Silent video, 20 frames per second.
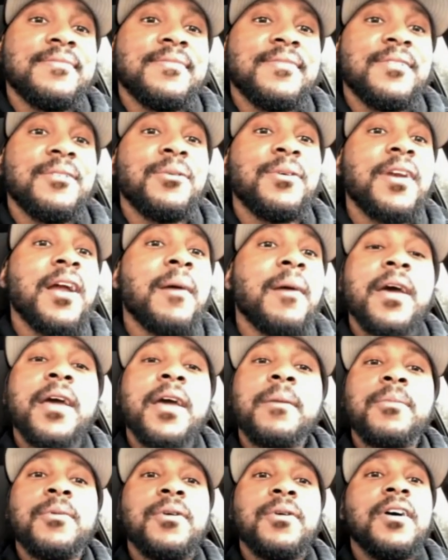There you go.
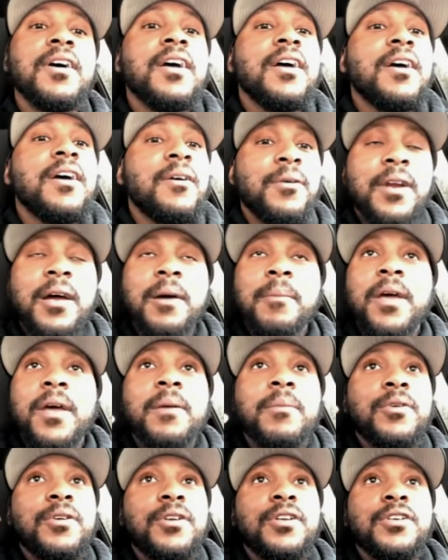There when you I'm go.
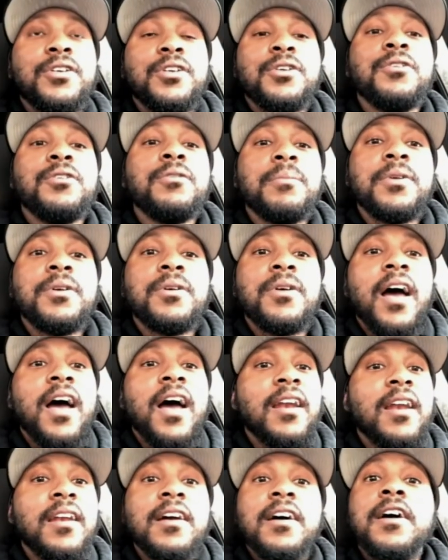able when I'm able
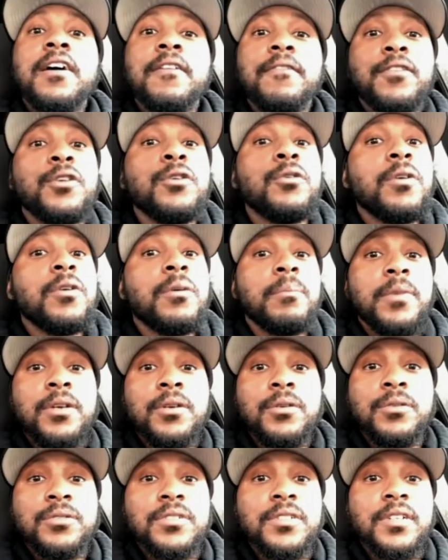to do music, I
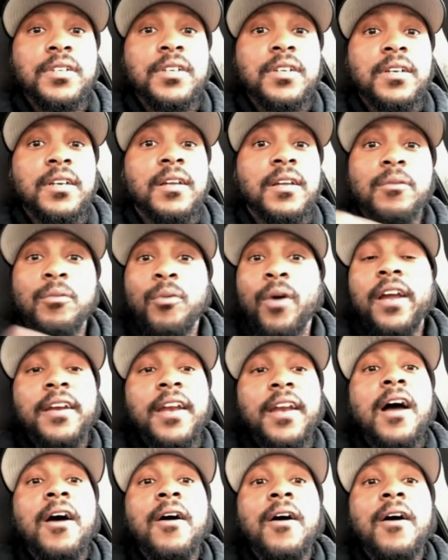love doing music.